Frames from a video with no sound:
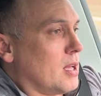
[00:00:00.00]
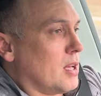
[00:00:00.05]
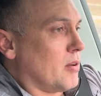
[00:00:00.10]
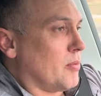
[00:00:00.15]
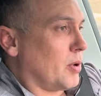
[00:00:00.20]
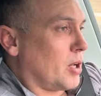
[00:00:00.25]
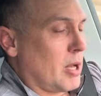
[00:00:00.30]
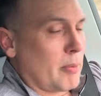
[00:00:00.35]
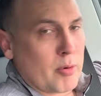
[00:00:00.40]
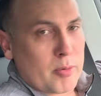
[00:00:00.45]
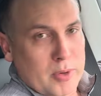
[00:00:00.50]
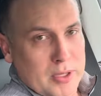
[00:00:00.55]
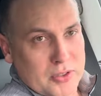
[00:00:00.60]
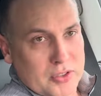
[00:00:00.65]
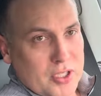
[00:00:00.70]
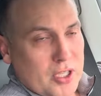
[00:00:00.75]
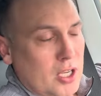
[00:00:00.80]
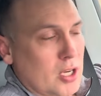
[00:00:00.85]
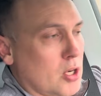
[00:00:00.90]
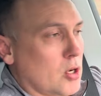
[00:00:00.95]
A couple
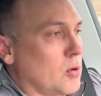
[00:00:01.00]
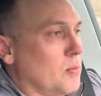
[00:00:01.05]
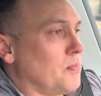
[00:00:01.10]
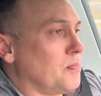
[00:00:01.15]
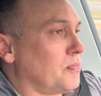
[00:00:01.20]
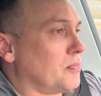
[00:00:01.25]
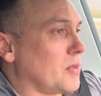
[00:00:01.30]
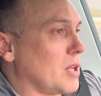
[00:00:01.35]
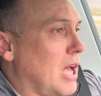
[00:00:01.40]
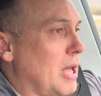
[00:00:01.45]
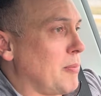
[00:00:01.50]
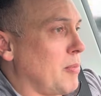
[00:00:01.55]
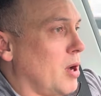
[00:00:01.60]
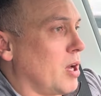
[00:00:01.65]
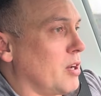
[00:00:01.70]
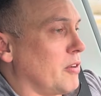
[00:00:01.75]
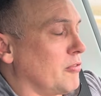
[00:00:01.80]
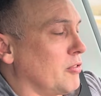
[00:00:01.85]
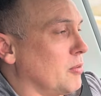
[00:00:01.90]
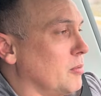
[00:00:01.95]
months ago, I
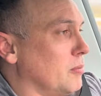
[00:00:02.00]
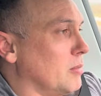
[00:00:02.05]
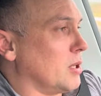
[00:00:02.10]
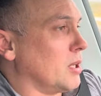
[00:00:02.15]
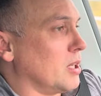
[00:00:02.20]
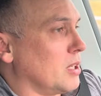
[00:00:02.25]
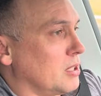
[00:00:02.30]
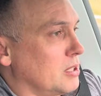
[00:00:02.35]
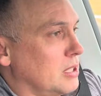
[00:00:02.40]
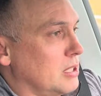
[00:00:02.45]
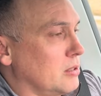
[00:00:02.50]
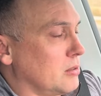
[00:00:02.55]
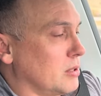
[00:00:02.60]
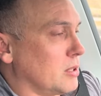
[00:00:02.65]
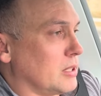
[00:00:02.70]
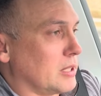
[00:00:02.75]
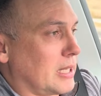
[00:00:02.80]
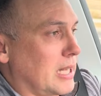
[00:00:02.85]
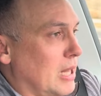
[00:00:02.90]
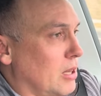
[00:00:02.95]
bought it from a
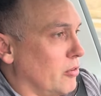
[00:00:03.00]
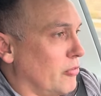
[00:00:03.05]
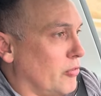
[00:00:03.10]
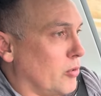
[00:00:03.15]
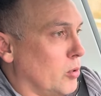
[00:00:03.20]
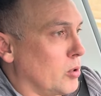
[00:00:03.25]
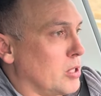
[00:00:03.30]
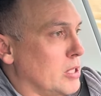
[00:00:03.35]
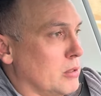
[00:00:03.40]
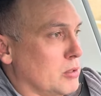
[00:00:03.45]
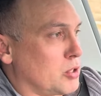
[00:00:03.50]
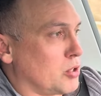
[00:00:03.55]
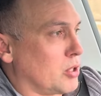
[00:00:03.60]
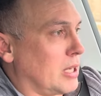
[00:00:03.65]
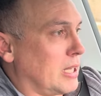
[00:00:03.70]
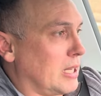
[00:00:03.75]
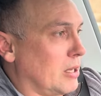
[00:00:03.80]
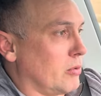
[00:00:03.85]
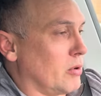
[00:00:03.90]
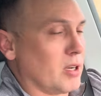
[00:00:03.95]
dealer in California that was trying
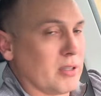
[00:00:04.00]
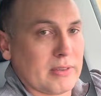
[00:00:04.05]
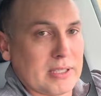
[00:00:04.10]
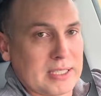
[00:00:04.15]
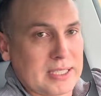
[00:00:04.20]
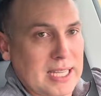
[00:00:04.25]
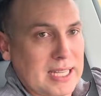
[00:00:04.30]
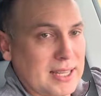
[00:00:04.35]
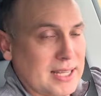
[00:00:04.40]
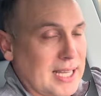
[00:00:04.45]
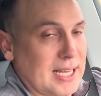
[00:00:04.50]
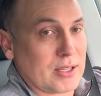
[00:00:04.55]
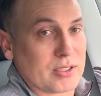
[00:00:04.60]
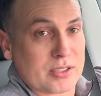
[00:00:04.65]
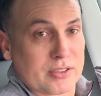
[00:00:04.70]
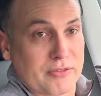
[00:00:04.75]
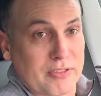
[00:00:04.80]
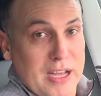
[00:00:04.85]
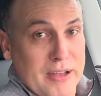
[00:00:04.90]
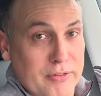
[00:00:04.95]
to get rid of it.
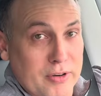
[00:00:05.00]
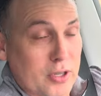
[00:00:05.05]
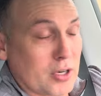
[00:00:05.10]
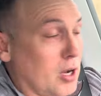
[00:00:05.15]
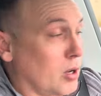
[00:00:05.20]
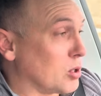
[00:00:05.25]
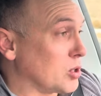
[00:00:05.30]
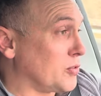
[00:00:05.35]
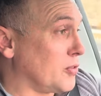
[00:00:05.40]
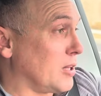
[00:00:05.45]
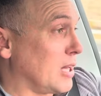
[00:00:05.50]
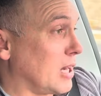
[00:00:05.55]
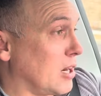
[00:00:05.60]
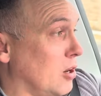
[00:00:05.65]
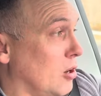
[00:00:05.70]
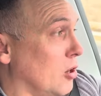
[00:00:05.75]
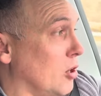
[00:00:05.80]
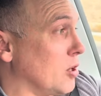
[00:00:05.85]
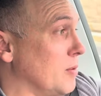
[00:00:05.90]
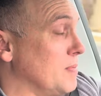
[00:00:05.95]
$10,500 for that
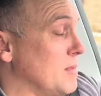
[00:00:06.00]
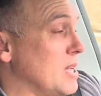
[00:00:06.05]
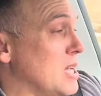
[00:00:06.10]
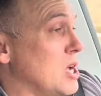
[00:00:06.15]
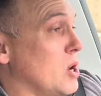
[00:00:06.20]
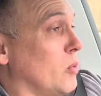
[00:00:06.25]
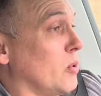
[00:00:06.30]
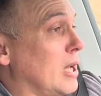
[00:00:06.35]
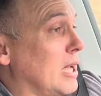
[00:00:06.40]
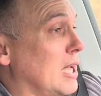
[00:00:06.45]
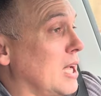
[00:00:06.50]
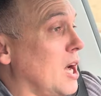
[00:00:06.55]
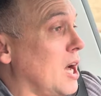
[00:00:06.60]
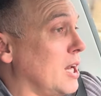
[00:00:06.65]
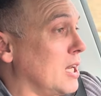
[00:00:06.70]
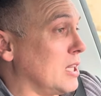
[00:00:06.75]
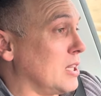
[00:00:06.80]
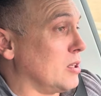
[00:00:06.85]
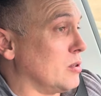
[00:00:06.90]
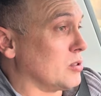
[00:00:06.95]
car. When I
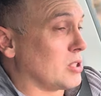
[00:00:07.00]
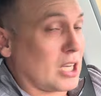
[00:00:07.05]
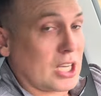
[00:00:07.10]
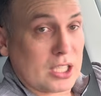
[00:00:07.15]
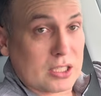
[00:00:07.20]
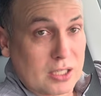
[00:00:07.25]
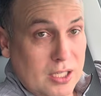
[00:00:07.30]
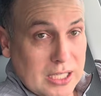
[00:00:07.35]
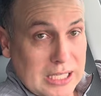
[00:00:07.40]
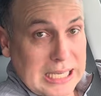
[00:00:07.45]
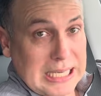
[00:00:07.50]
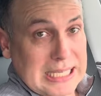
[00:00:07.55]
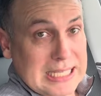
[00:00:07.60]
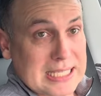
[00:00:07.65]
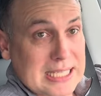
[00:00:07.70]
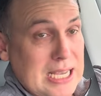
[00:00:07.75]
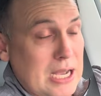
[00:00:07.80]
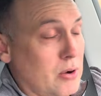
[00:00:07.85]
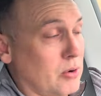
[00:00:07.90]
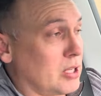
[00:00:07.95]
got it, there was a clunking
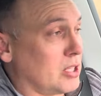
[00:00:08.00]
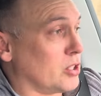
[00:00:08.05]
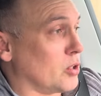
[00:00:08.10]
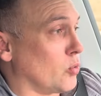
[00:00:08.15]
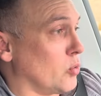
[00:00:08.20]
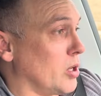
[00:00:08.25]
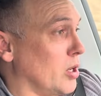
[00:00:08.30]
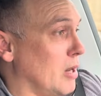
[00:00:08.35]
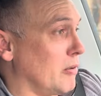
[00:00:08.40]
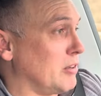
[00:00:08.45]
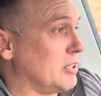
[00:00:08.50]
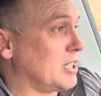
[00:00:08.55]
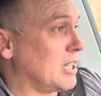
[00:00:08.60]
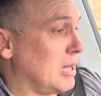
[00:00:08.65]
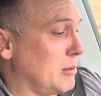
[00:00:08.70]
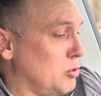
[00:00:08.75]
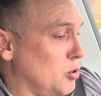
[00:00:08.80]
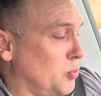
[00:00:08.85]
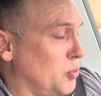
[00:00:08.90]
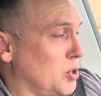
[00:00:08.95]
sound in the rear. Every
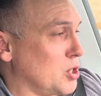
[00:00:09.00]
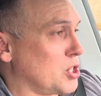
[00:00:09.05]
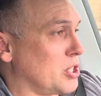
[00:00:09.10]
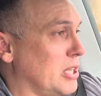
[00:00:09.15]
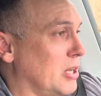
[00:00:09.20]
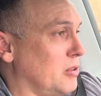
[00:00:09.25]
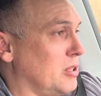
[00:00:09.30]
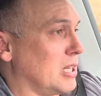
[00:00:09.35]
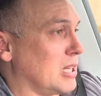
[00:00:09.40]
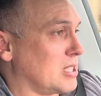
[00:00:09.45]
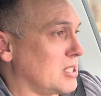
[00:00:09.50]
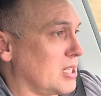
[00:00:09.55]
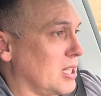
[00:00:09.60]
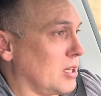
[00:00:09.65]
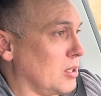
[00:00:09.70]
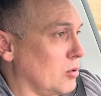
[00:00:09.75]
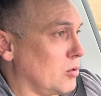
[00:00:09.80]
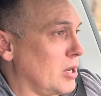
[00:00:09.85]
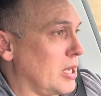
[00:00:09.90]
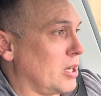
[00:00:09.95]
time you push down the
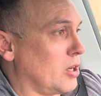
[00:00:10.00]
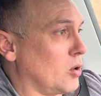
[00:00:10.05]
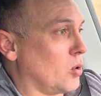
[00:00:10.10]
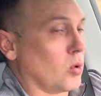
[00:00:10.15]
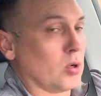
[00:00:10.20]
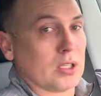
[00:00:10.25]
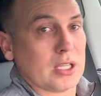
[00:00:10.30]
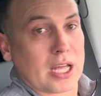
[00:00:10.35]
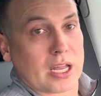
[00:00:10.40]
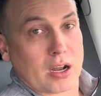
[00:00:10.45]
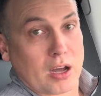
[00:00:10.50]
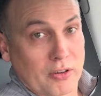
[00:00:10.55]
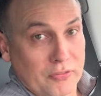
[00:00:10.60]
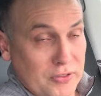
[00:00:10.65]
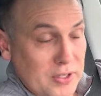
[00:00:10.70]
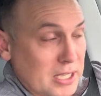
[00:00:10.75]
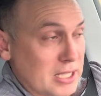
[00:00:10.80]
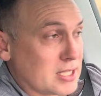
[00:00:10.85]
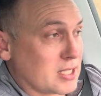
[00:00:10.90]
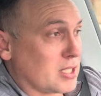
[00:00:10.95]
accelerator or let off
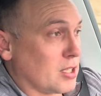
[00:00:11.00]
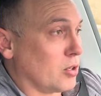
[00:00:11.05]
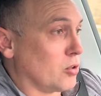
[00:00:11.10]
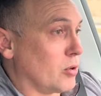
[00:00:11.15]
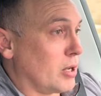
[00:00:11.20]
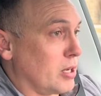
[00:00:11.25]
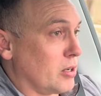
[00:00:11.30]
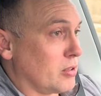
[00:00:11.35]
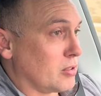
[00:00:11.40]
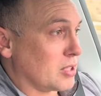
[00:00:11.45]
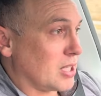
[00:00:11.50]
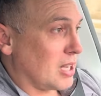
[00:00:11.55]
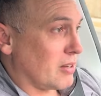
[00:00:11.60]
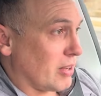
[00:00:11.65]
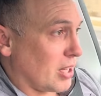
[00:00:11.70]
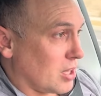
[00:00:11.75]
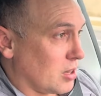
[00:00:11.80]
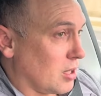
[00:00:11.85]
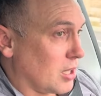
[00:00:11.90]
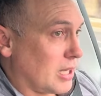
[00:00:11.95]
the accelerator, there was kind
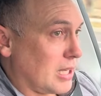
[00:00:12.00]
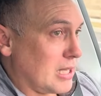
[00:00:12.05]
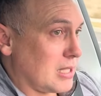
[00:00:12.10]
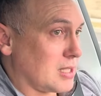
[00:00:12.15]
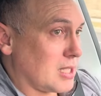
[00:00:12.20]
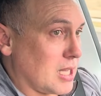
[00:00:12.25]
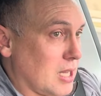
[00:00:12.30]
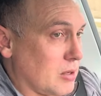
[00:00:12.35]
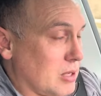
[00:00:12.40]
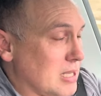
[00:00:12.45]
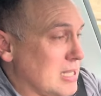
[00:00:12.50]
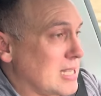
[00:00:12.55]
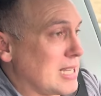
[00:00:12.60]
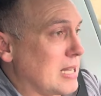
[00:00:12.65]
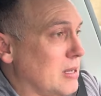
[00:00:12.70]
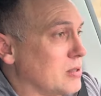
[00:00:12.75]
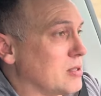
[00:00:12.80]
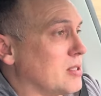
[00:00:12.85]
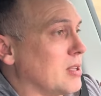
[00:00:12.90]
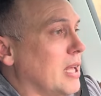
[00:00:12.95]
of a clunking sound. It
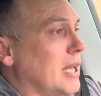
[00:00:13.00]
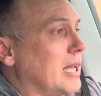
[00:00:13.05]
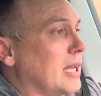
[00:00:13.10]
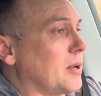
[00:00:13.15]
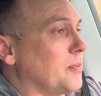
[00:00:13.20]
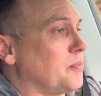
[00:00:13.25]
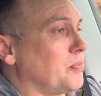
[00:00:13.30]
sounds like,